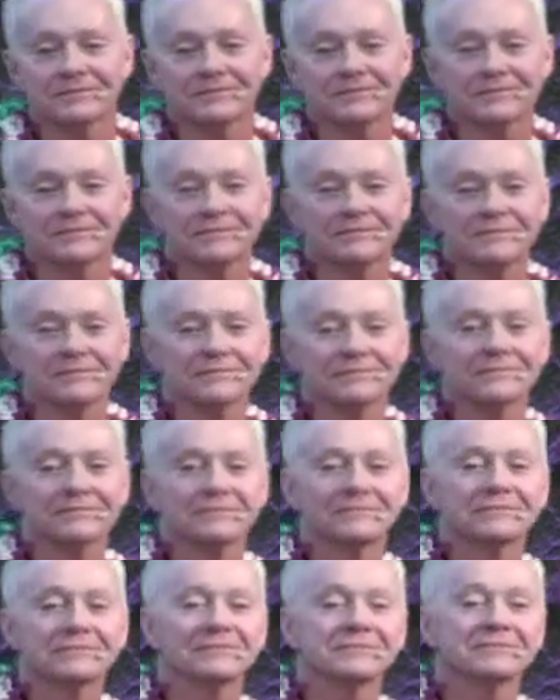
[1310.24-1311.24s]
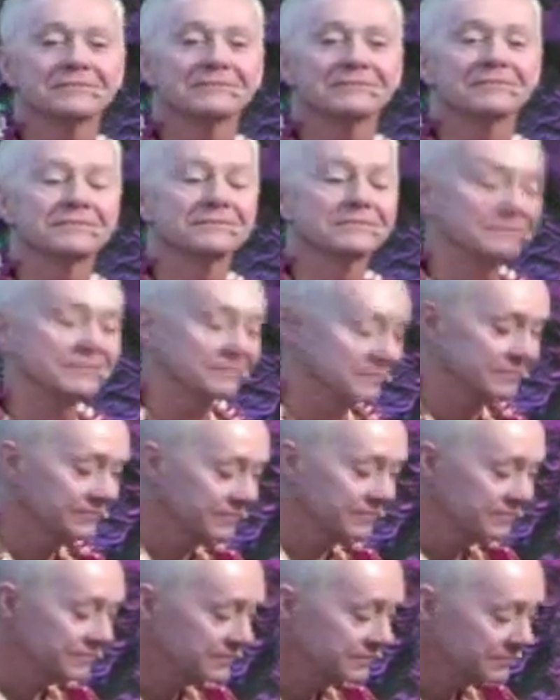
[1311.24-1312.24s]

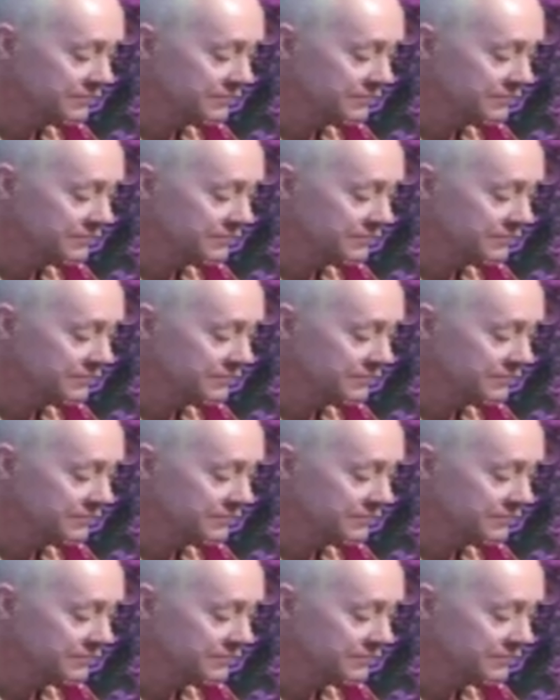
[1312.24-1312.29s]
(silence)